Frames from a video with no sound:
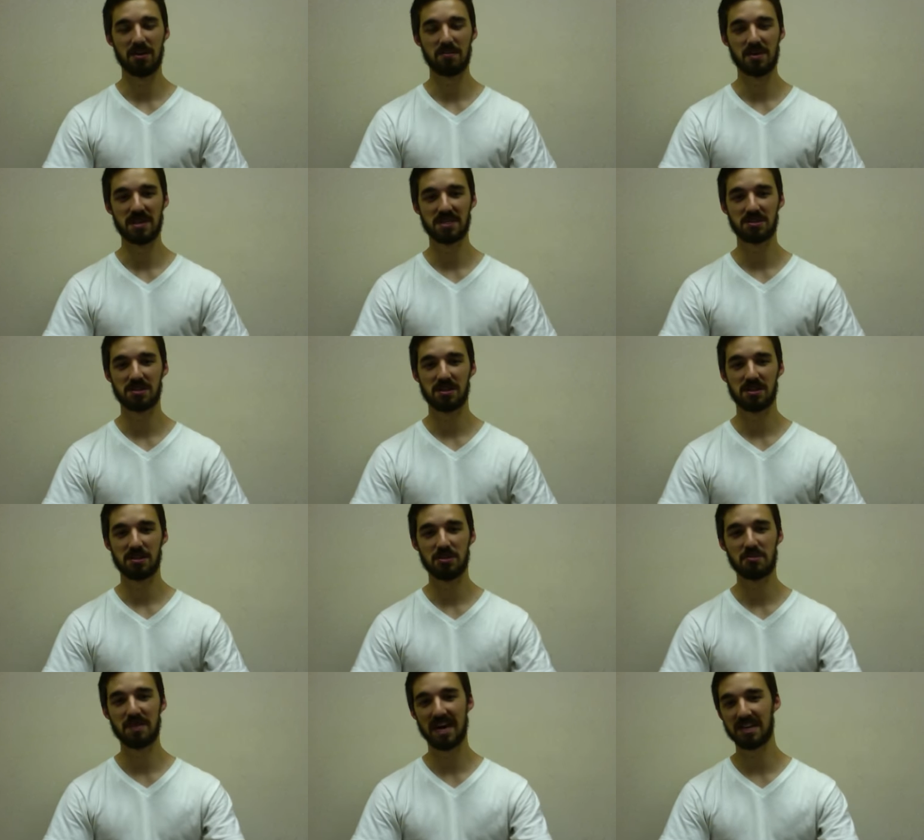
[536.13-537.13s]
His
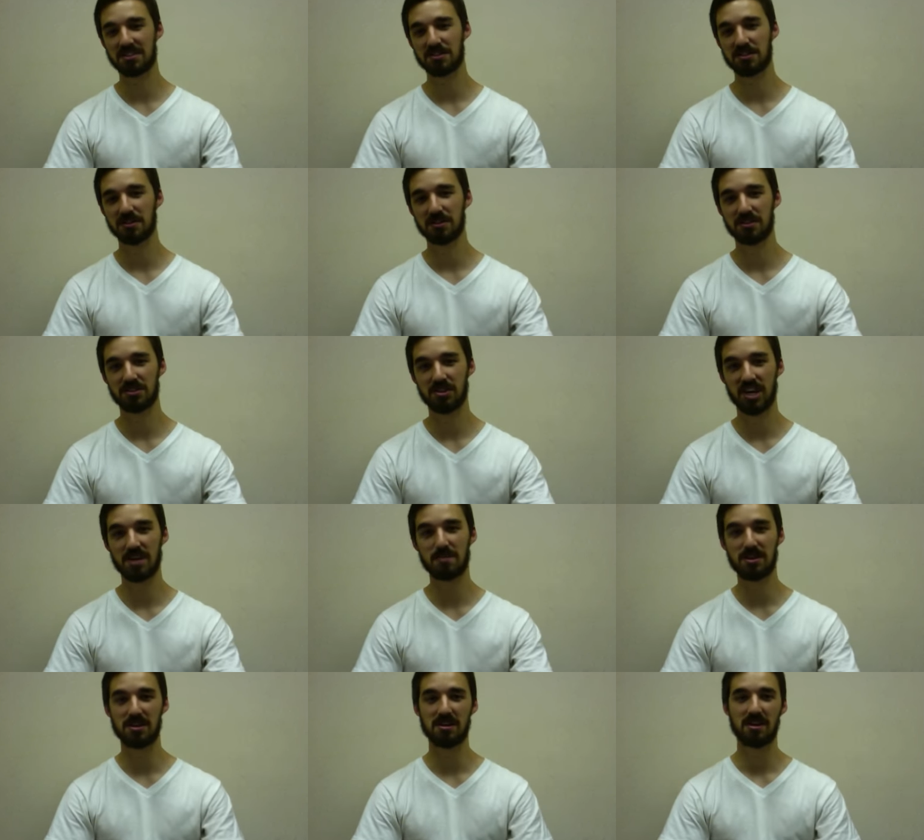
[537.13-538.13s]
youth pastor
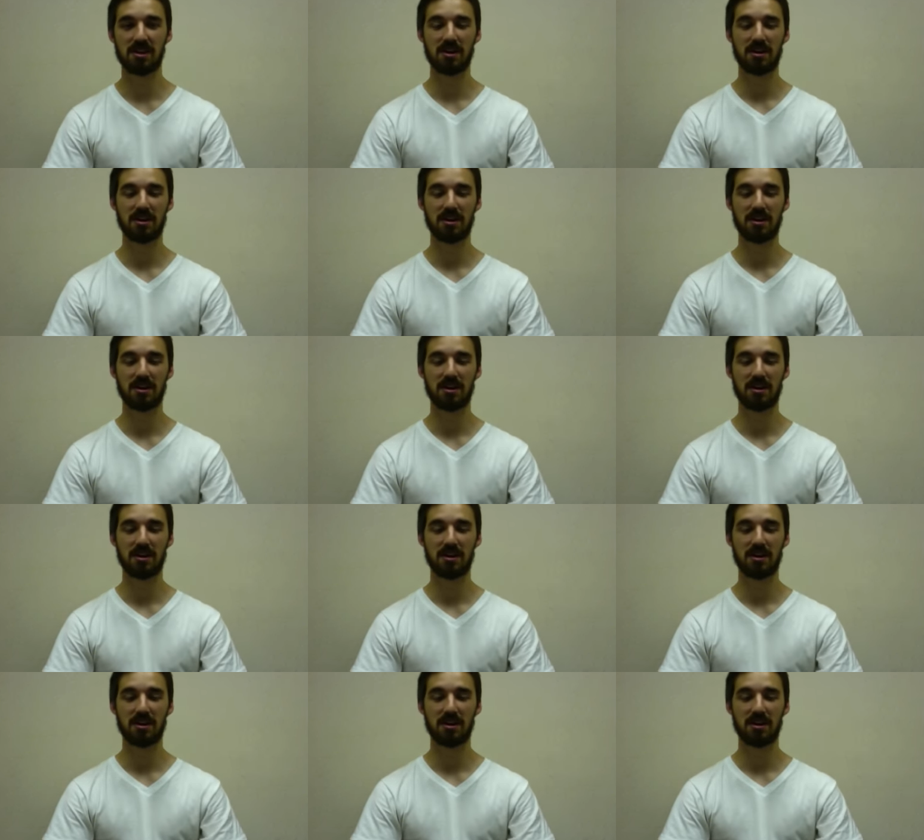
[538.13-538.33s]
Jamie